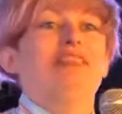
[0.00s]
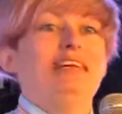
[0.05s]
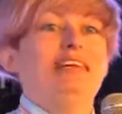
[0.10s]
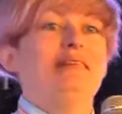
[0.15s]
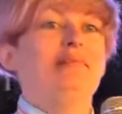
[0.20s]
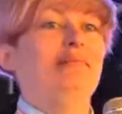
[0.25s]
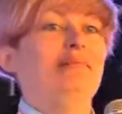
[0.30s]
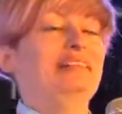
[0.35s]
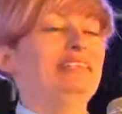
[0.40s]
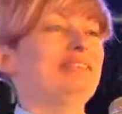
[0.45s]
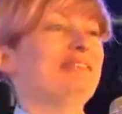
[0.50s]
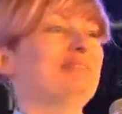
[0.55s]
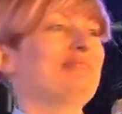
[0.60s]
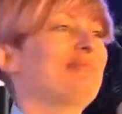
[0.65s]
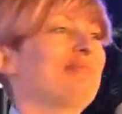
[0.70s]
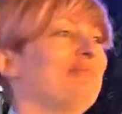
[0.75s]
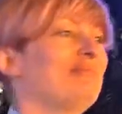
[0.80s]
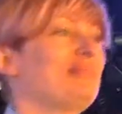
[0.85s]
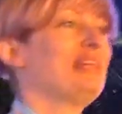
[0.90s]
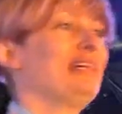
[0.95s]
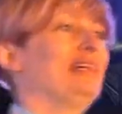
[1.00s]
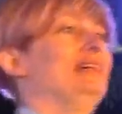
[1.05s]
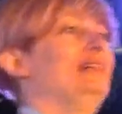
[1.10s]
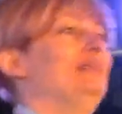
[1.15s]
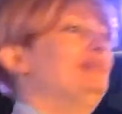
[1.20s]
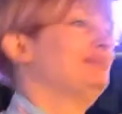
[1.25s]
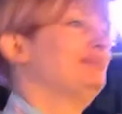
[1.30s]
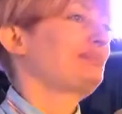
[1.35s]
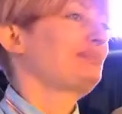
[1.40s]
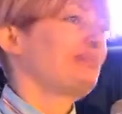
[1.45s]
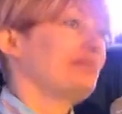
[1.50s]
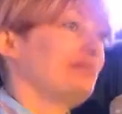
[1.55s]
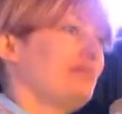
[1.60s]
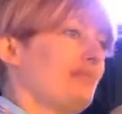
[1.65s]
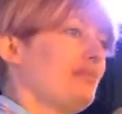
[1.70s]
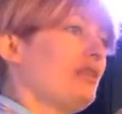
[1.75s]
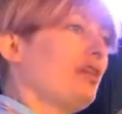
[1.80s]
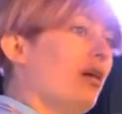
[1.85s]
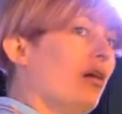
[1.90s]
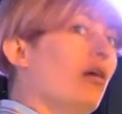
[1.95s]
world.
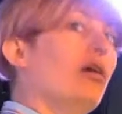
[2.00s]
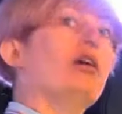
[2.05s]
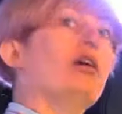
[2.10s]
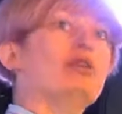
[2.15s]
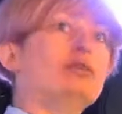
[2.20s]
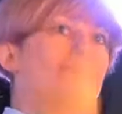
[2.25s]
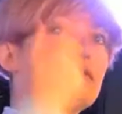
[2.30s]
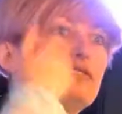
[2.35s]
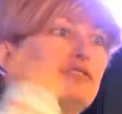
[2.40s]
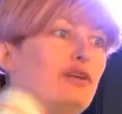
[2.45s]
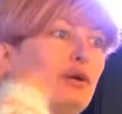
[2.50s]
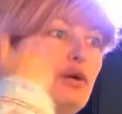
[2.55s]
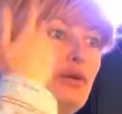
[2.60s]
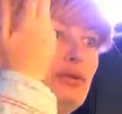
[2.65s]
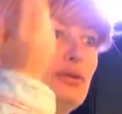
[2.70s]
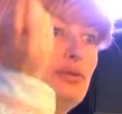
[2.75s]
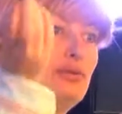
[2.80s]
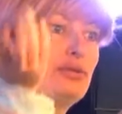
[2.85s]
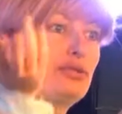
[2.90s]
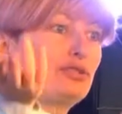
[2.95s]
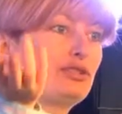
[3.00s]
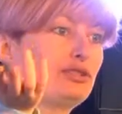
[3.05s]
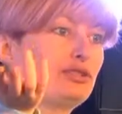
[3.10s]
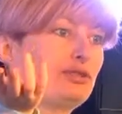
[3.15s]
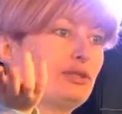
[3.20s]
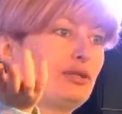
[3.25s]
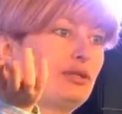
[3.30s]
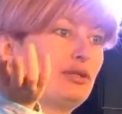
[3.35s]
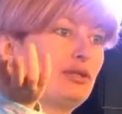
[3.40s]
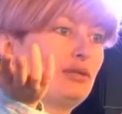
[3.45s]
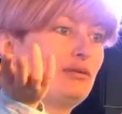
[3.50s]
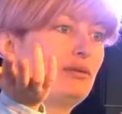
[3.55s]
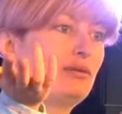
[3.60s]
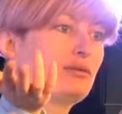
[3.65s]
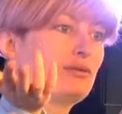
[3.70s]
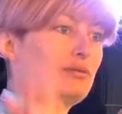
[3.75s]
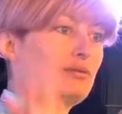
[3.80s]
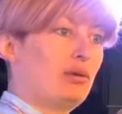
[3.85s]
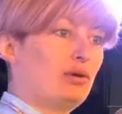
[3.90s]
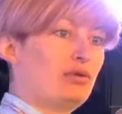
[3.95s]
Oh, who'd have thought there was
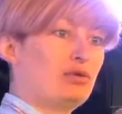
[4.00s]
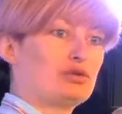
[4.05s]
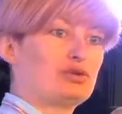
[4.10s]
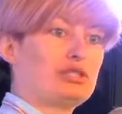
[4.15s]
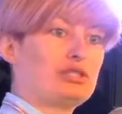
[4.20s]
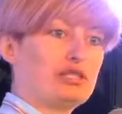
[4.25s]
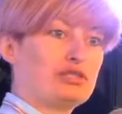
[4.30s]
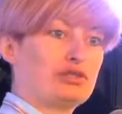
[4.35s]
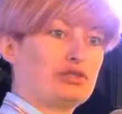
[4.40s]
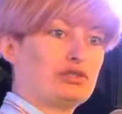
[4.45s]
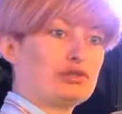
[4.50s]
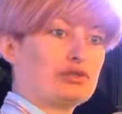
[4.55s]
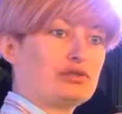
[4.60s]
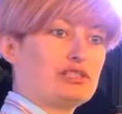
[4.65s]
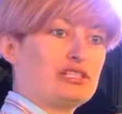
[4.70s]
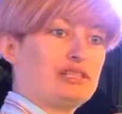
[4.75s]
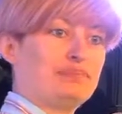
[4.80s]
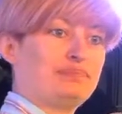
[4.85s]
a moral to that story?